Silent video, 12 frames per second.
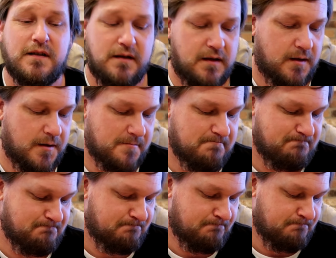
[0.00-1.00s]

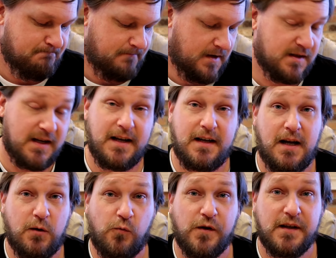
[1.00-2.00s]
because
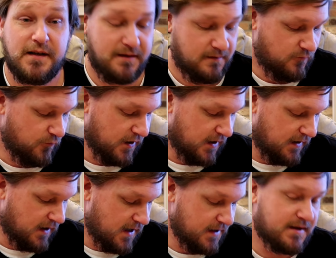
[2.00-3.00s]
I really
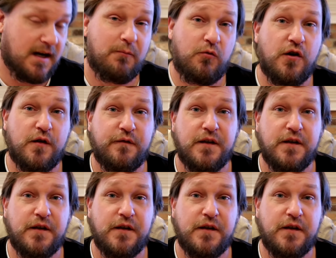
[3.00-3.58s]
like topwater